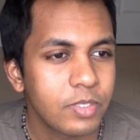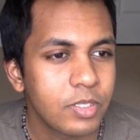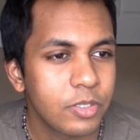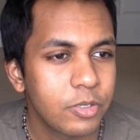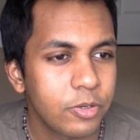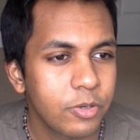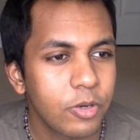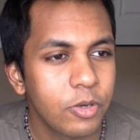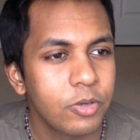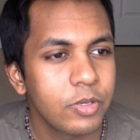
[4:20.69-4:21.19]

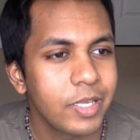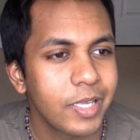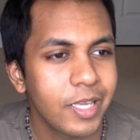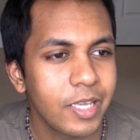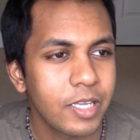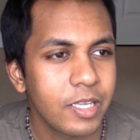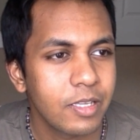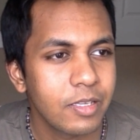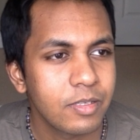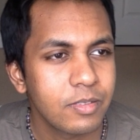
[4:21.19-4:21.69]
you're
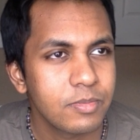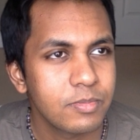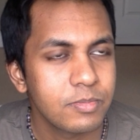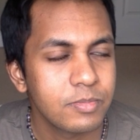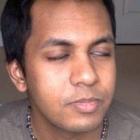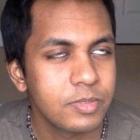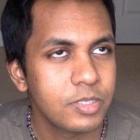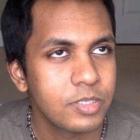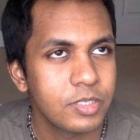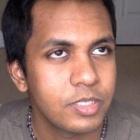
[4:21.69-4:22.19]
okay,
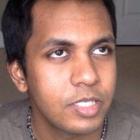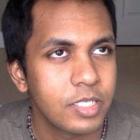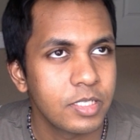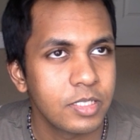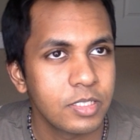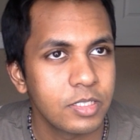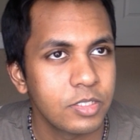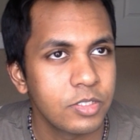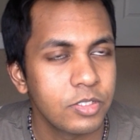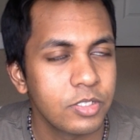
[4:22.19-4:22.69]
you're
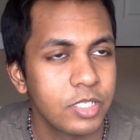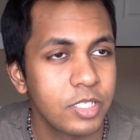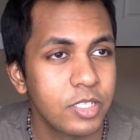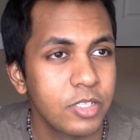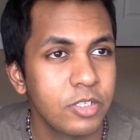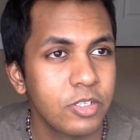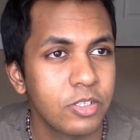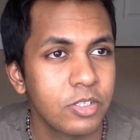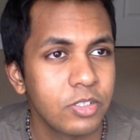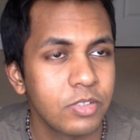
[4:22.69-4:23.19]
like, you're
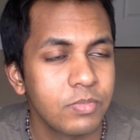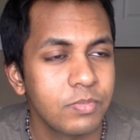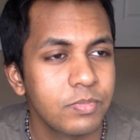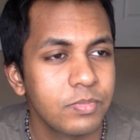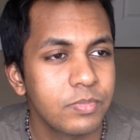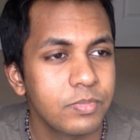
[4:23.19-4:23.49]
here.